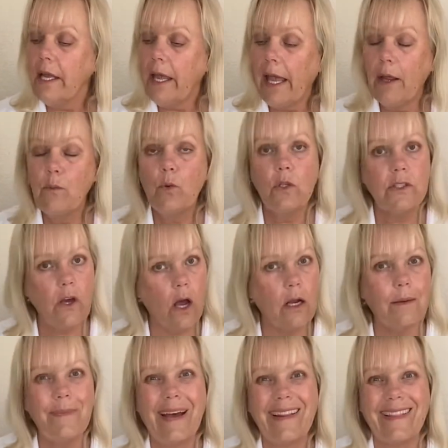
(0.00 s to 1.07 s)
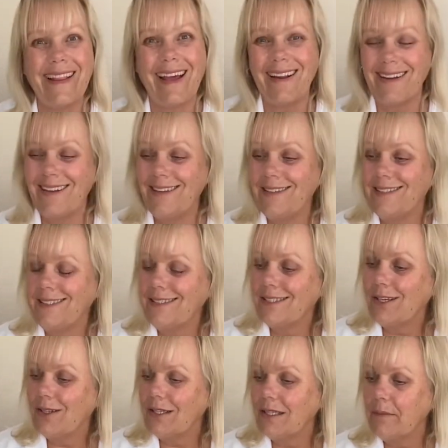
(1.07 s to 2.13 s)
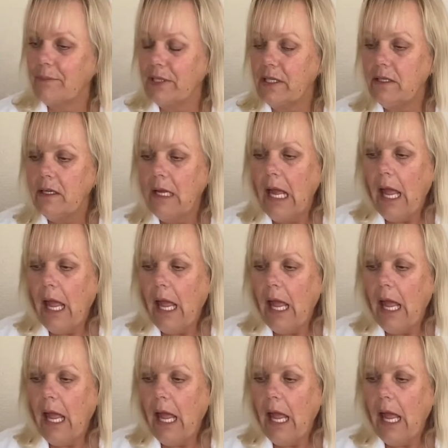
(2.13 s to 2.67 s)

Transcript: And we'll talk about that in detail in a bit.